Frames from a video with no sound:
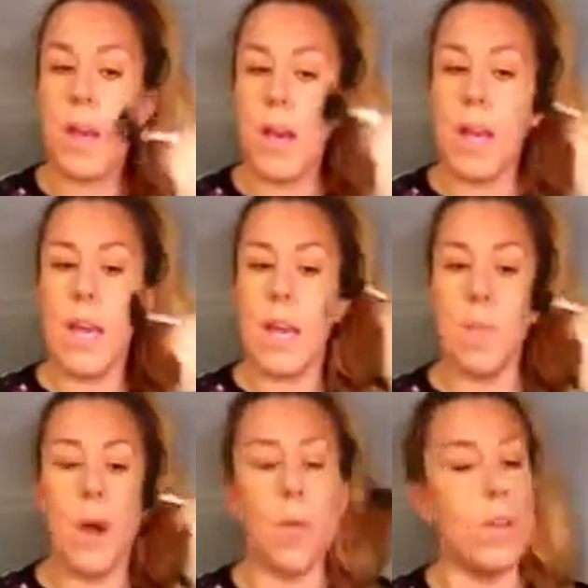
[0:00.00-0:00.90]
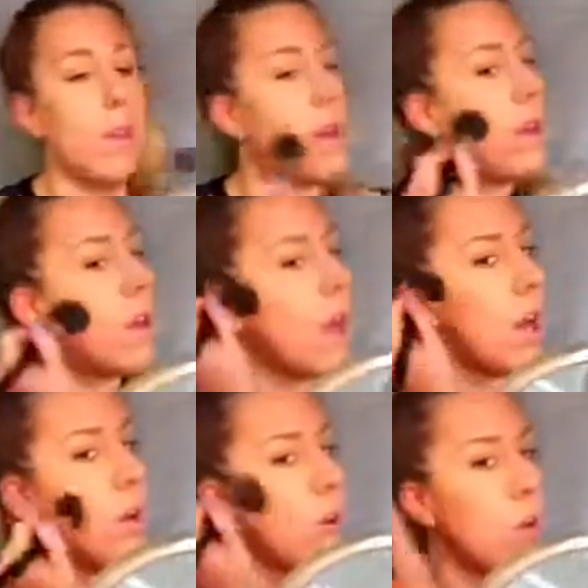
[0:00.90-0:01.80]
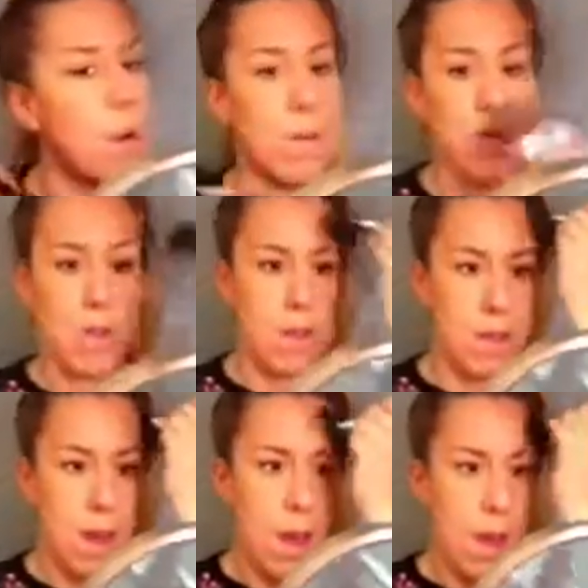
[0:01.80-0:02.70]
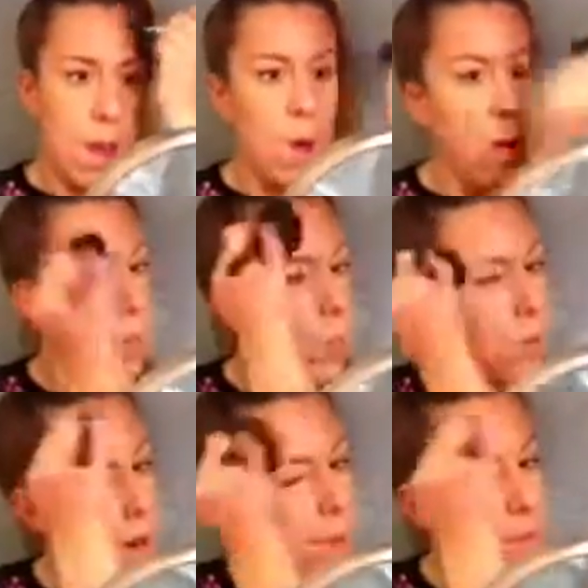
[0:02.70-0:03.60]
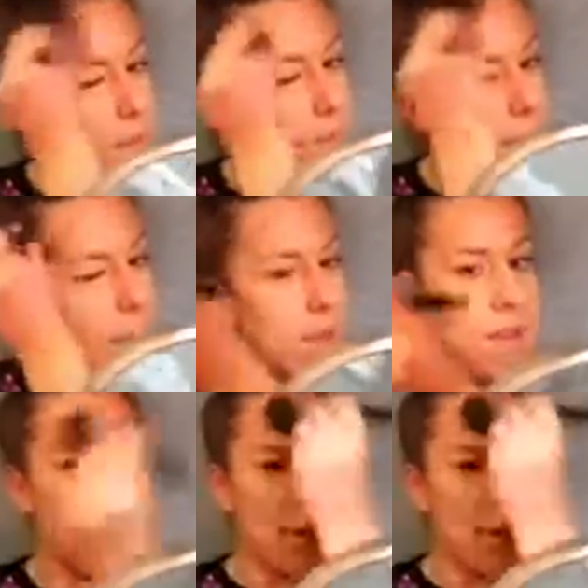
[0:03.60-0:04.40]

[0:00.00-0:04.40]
Again, I'm not really contouring, I'm just warming up the face.